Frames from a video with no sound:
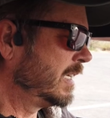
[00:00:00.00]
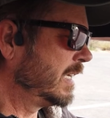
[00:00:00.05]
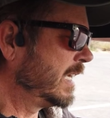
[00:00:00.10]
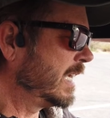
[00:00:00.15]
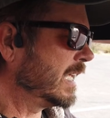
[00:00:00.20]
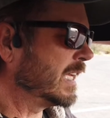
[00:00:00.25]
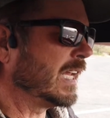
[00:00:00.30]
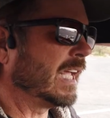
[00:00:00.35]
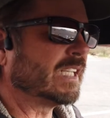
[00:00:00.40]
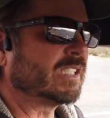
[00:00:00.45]

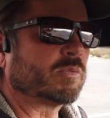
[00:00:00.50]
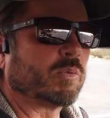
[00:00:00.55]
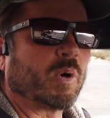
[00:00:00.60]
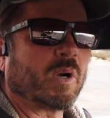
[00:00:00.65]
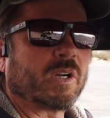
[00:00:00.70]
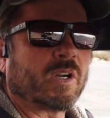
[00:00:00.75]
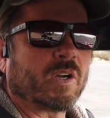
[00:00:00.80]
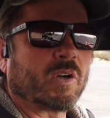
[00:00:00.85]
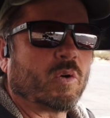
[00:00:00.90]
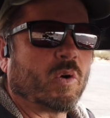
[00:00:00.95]
Headlights
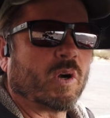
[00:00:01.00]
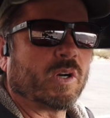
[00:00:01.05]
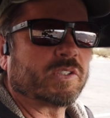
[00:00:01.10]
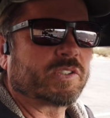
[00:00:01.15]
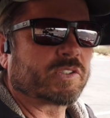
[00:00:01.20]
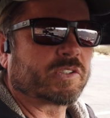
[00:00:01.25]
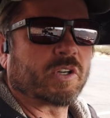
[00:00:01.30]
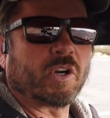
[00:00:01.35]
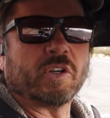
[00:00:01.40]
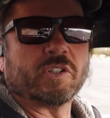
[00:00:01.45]
work, of
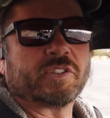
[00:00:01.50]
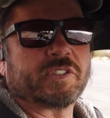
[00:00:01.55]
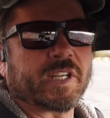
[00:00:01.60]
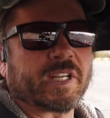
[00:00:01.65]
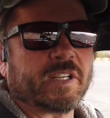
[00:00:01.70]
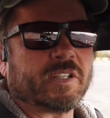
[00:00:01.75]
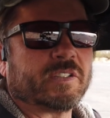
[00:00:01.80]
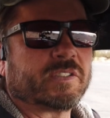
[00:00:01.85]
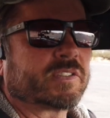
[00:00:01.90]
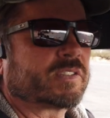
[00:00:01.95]
course, turn
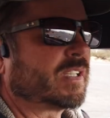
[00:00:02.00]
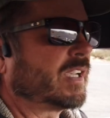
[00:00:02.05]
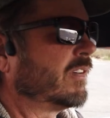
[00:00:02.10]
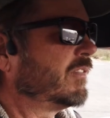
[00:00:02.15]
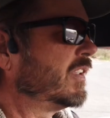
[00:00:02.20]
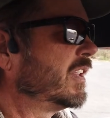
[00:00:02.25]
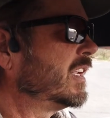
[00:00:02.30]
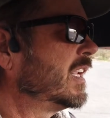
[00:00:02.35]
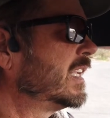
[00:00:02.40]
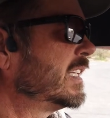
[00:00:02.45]
signals,
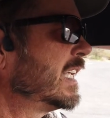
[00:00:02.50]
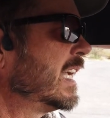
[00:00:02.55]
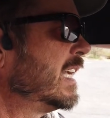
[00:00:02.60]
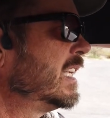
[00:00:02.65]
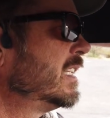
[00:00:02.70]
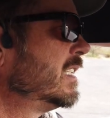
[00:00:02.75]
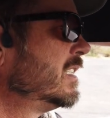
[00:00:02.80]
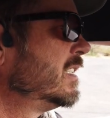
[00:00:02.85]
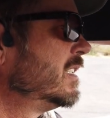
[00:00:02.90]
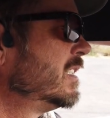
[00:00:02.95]
everything like that,
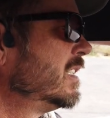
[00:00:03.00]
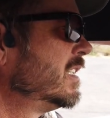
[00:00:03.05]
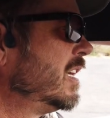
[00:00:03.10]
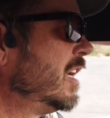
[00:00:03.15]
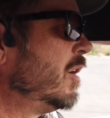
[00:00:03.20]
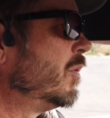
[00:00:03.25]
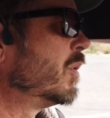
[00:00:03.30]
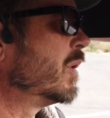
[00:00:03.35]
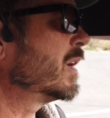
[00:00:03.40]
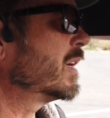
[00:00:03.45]

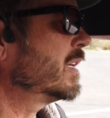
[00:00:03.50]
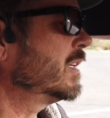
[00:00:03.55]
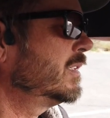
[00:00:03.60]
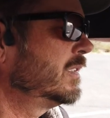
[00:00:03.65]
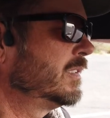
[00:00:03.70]
all work.